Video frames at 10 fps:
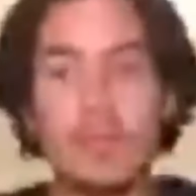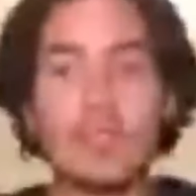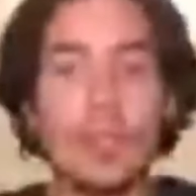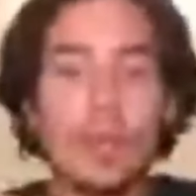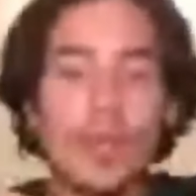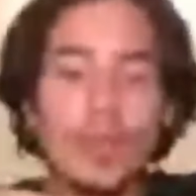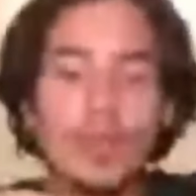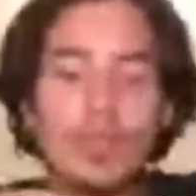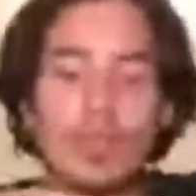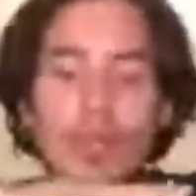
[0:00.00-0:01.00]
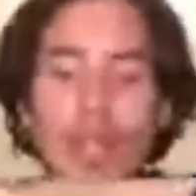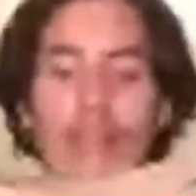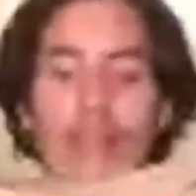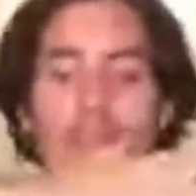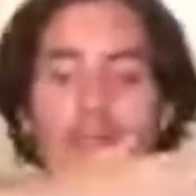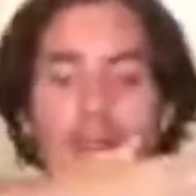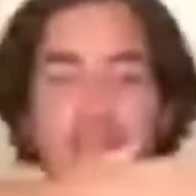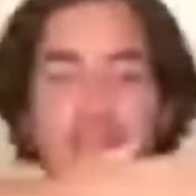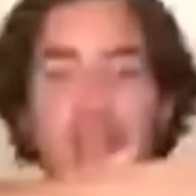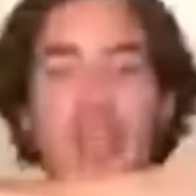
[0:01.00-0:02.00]
So to create
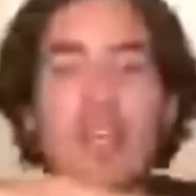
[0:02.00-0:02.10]
that,